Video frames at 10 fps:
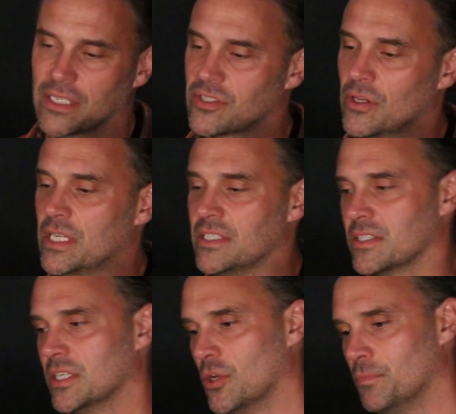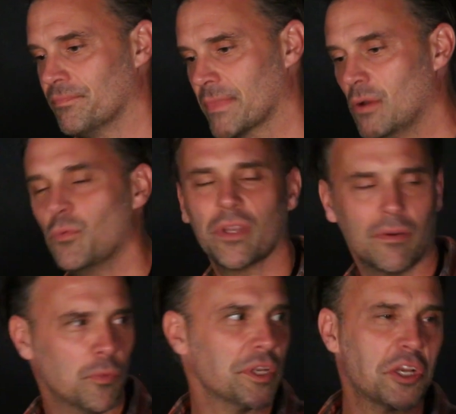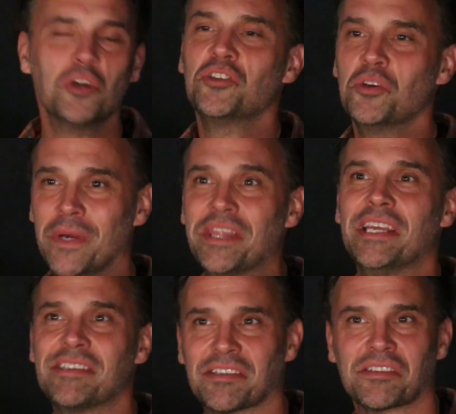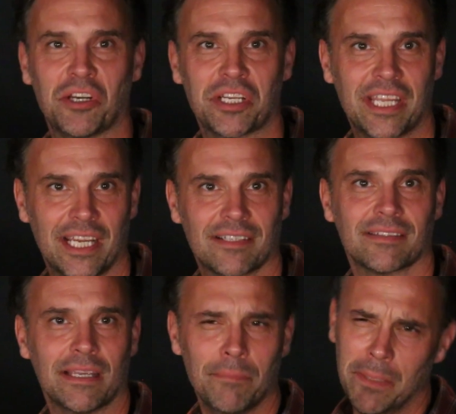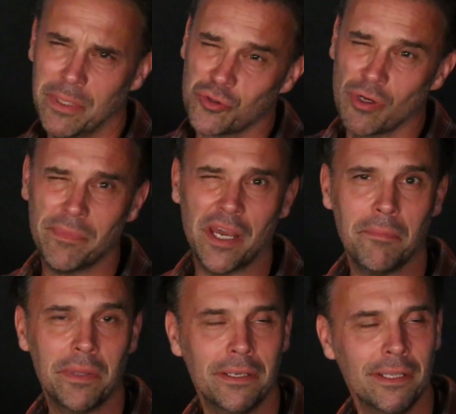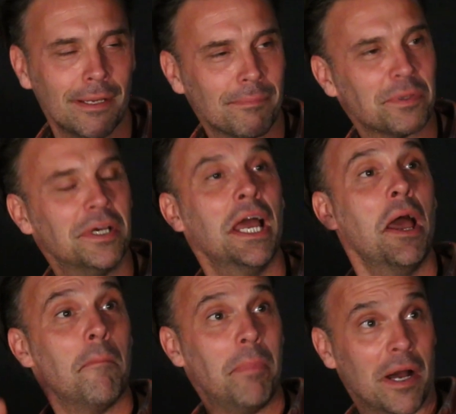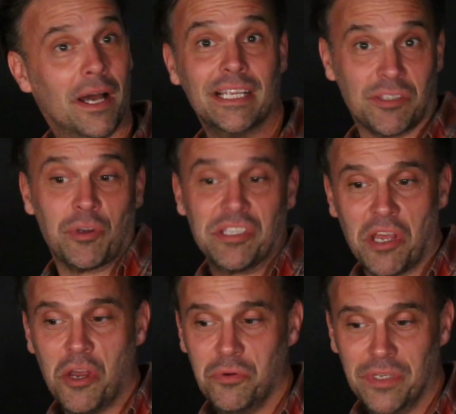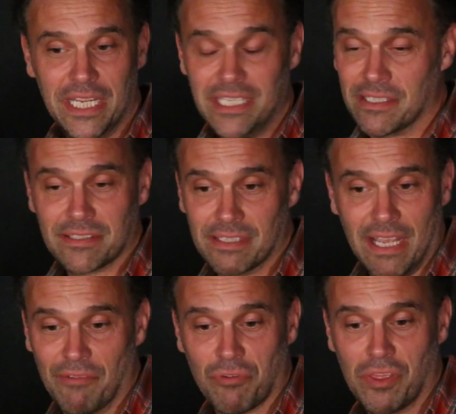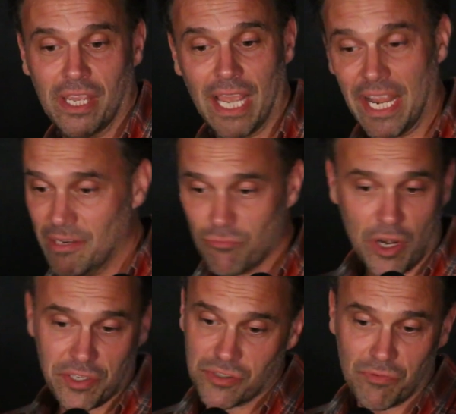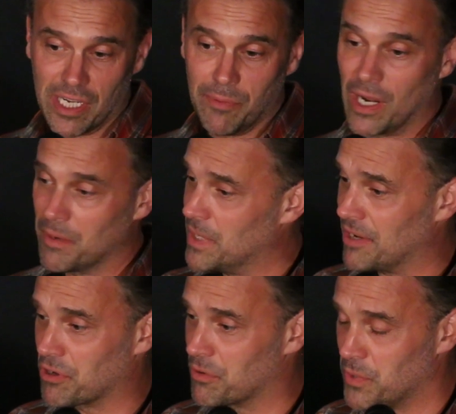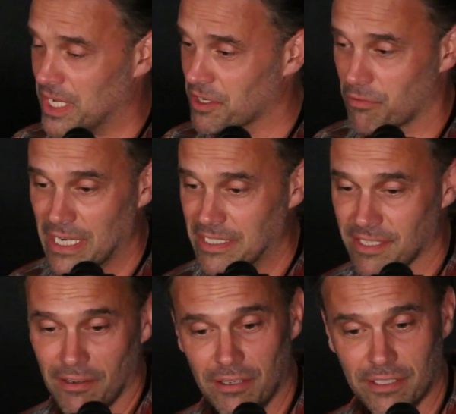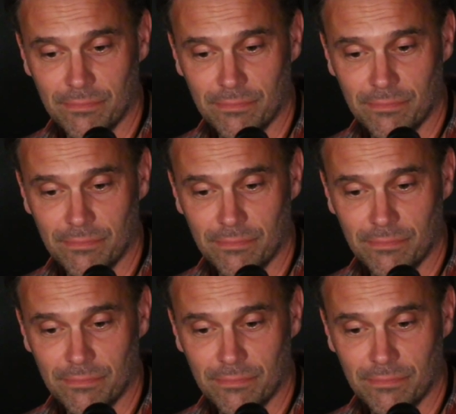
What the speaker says: So he's, you know, what he could do with is a sidekick to say, maybe trim that a bit, Nick. But he's on his own. He does everything, and it runs really well, and we had a great time.